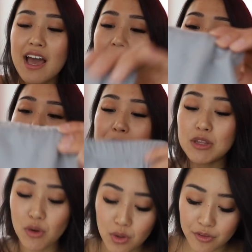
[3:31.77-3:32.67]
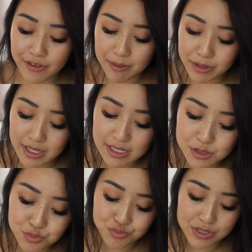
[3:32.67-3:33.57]
I mean, the whole fabric
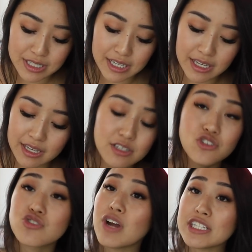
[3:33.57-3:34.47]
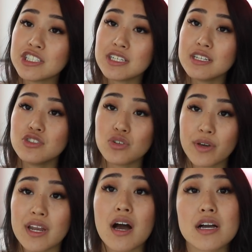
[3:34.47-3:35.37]
is really stretchy, so
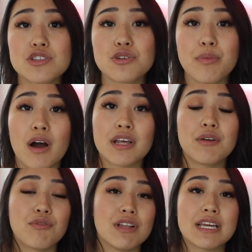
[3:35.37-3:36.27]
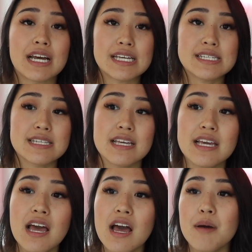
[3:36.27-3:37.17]
it hugs your body really nicely,